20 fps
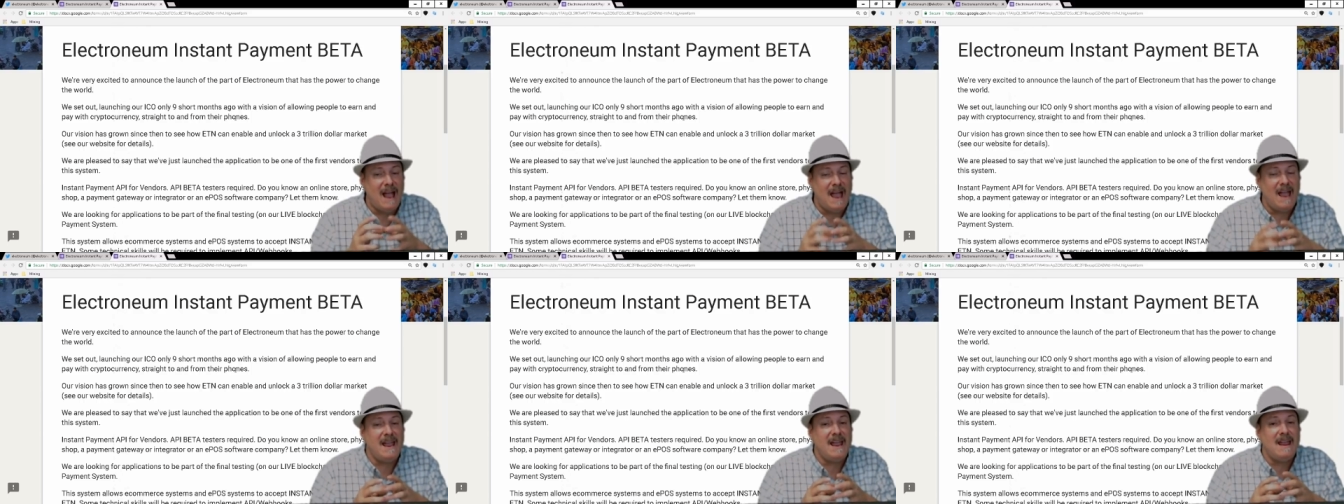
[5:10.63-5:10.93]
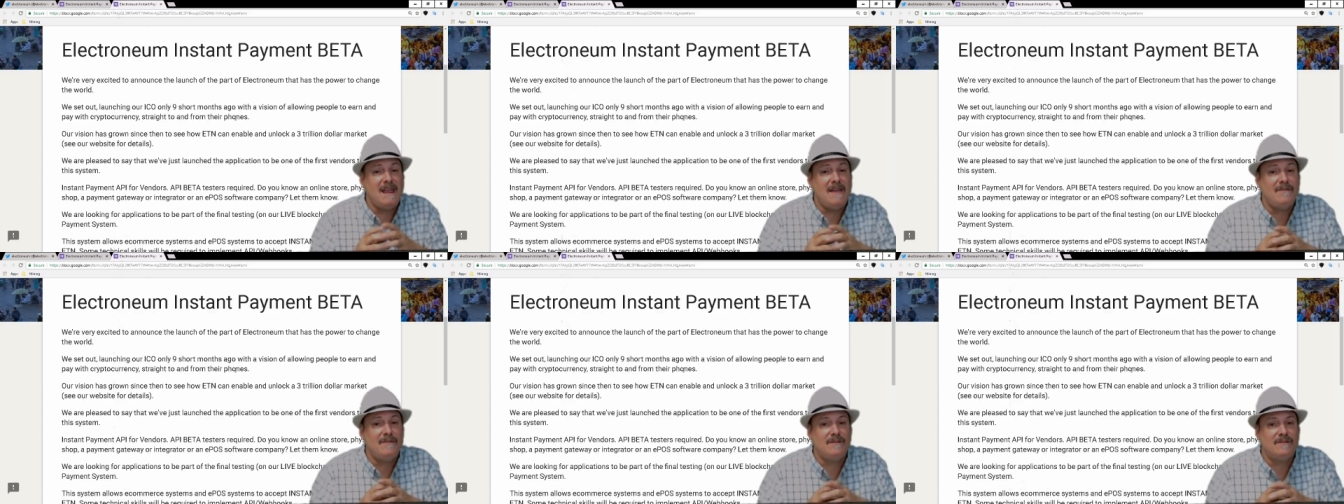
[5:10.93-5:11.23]
high
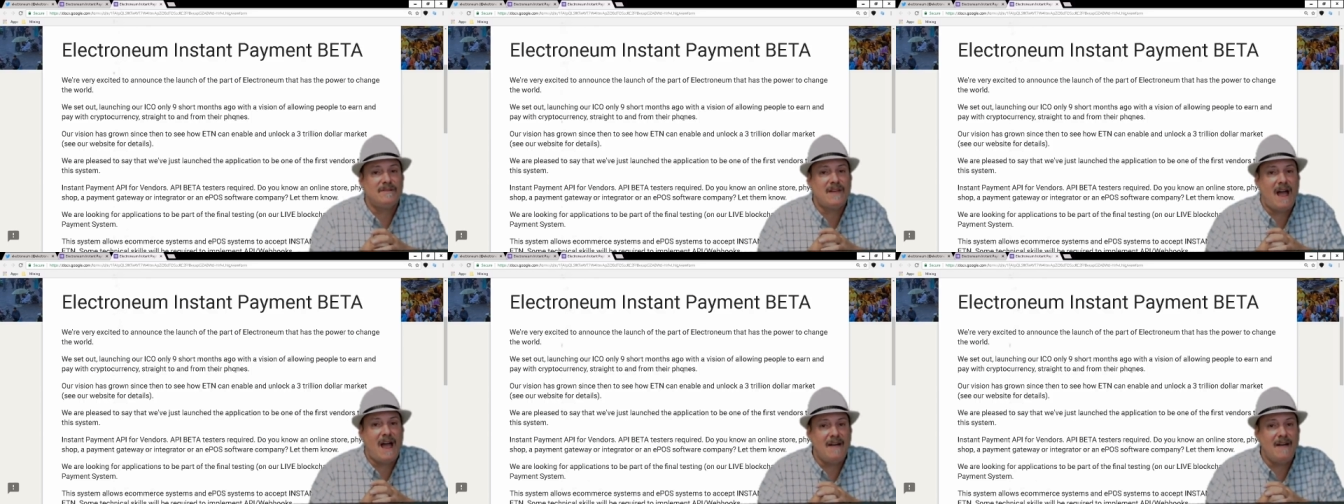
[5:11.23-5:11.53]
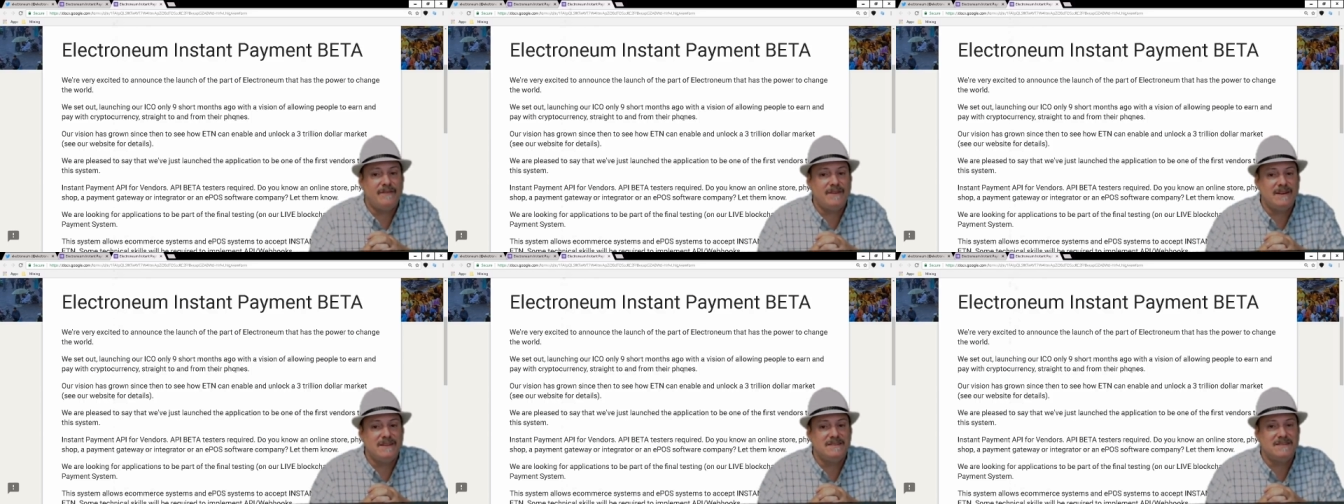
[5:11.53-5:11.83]
level of
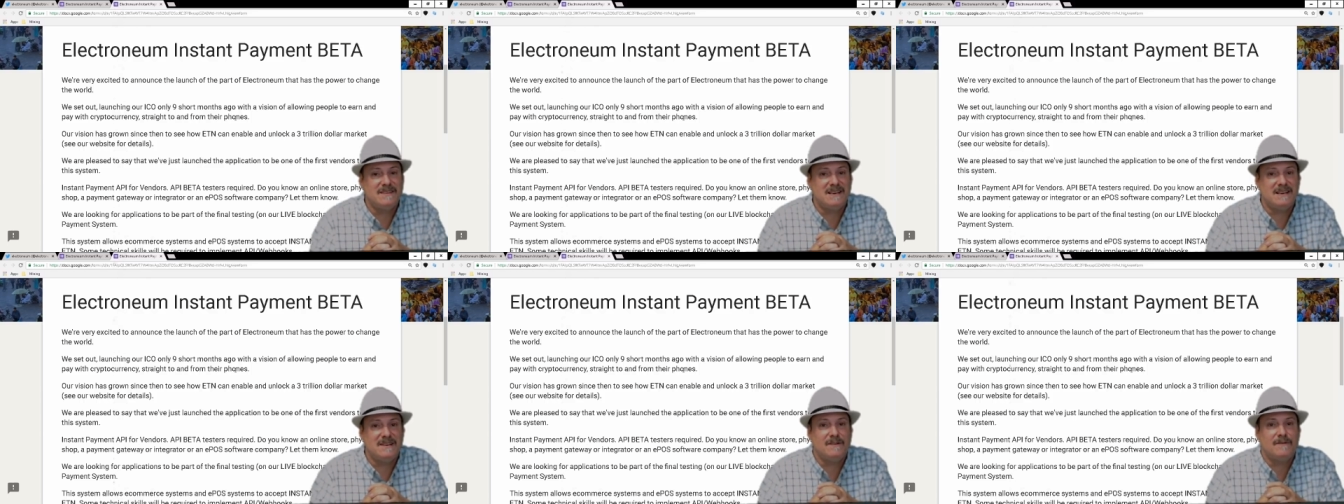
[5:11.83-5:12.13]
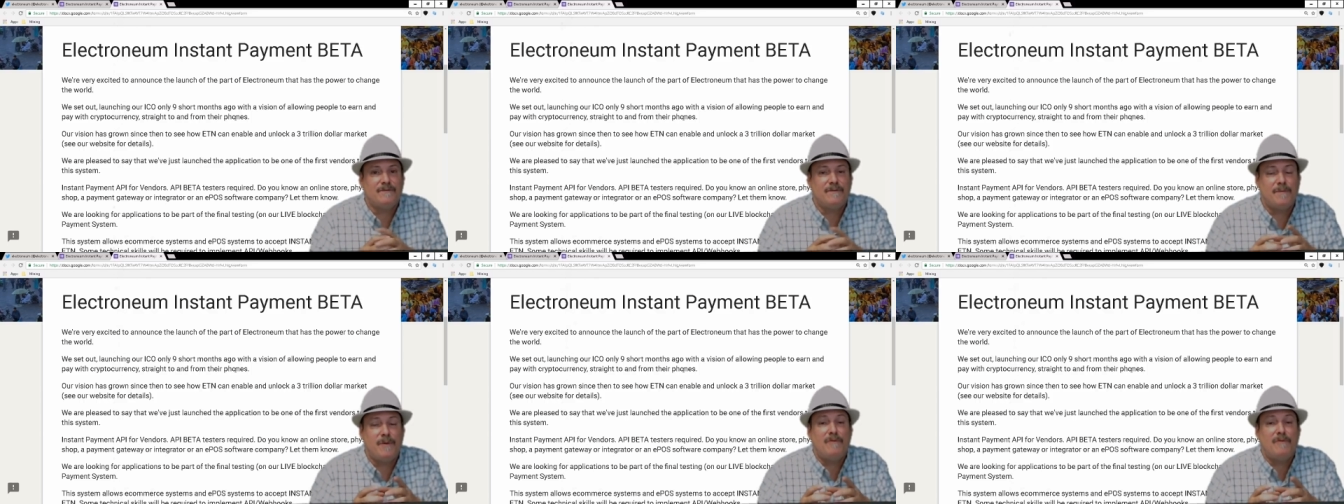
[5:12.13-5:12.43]
confidence that
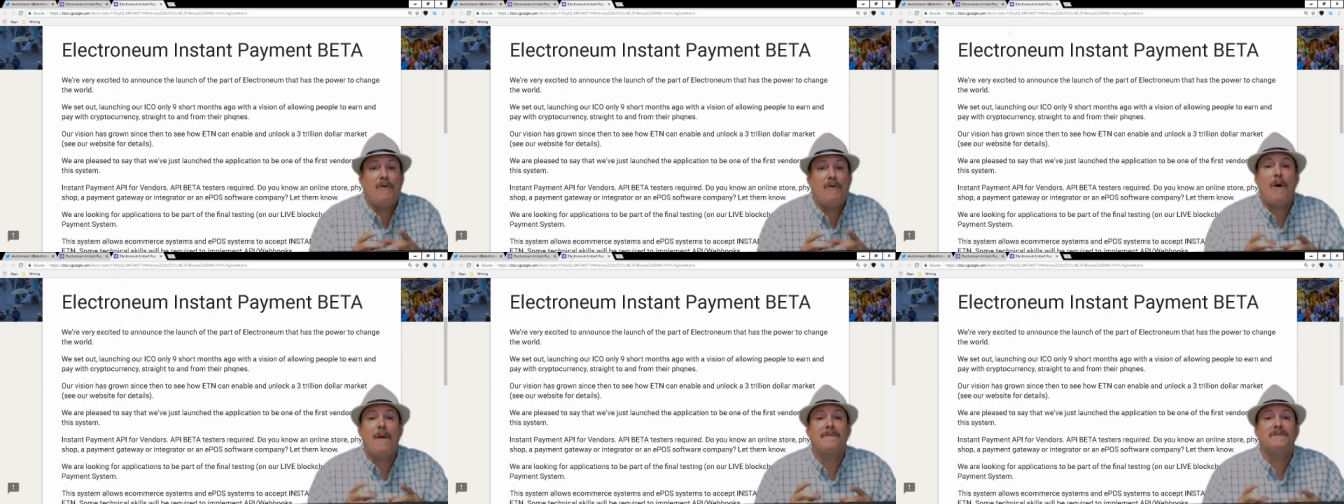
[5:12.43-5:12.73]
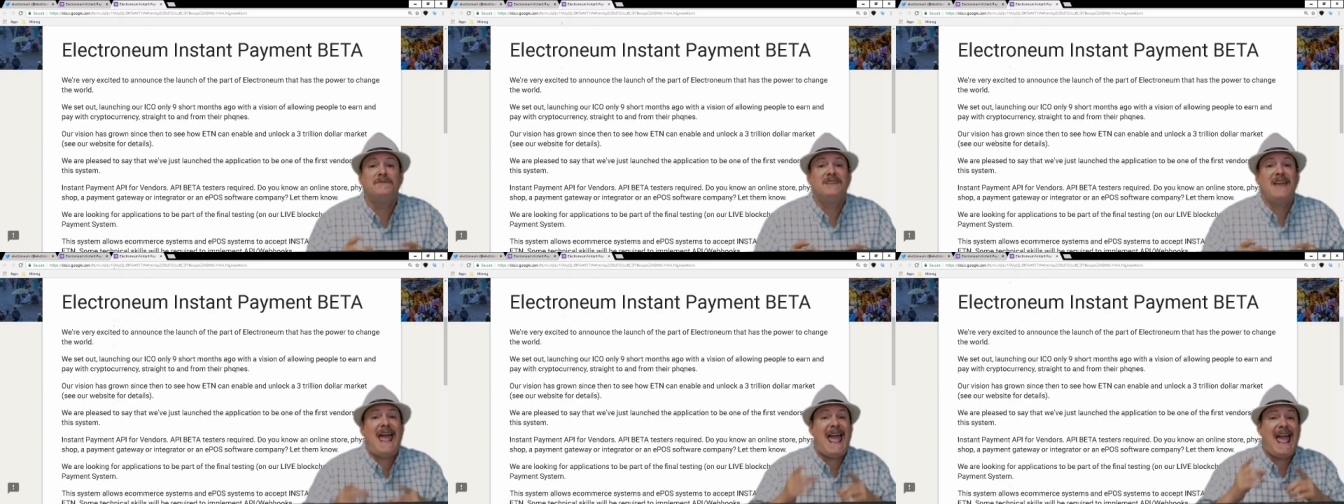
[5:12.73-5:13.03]
it
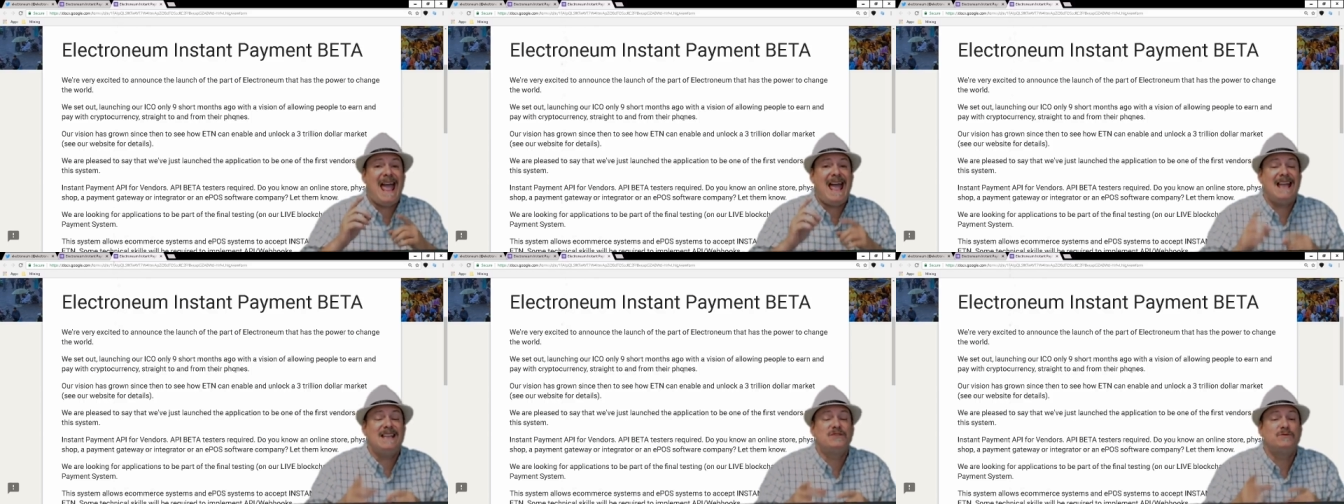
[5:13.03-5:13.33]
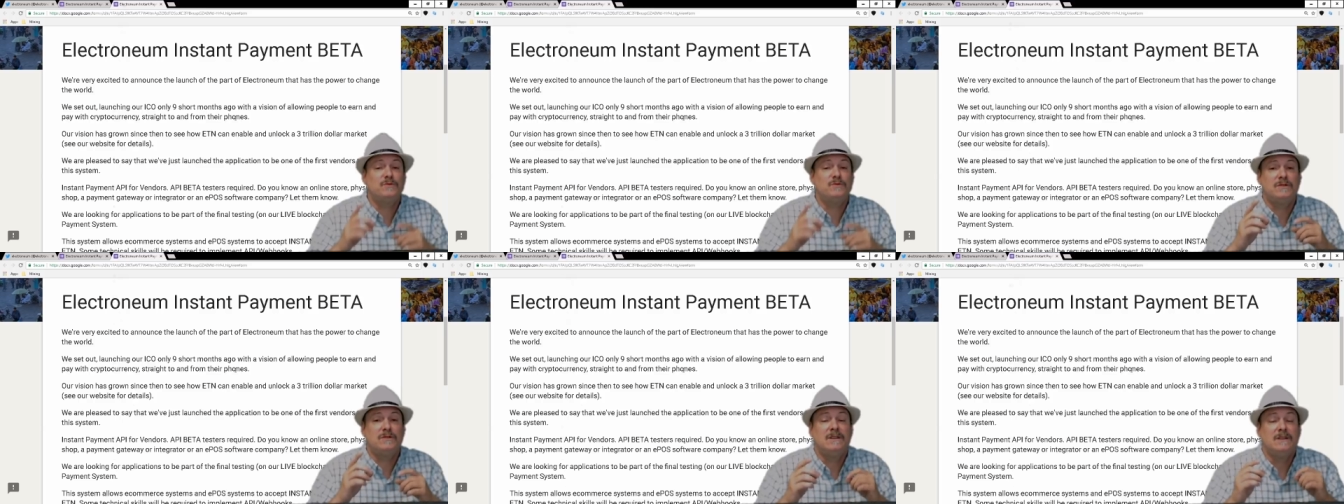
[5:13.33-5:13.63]
performs
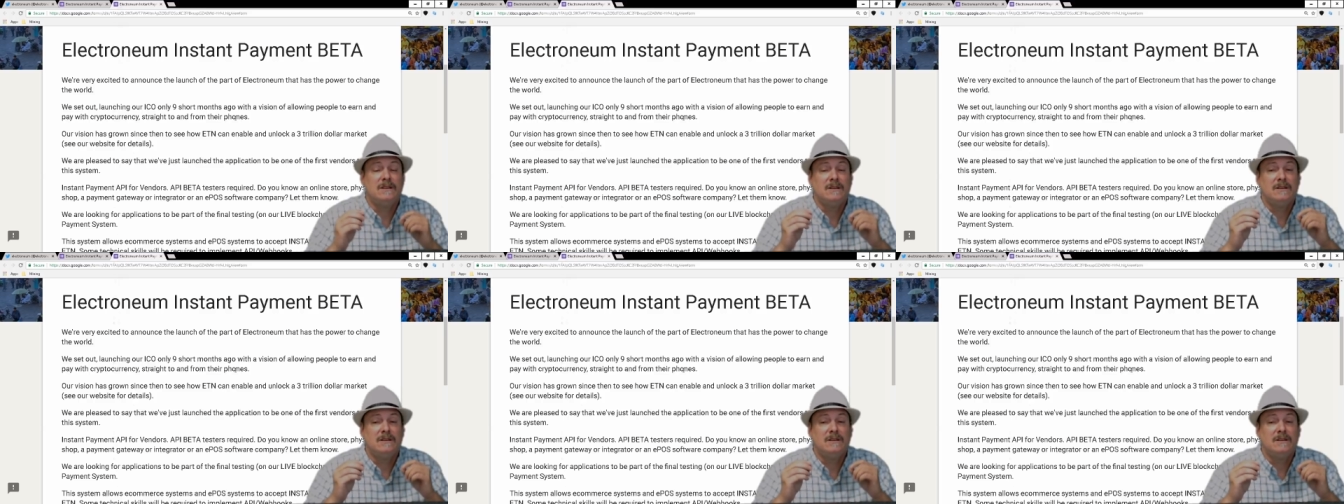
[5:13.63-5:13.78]
as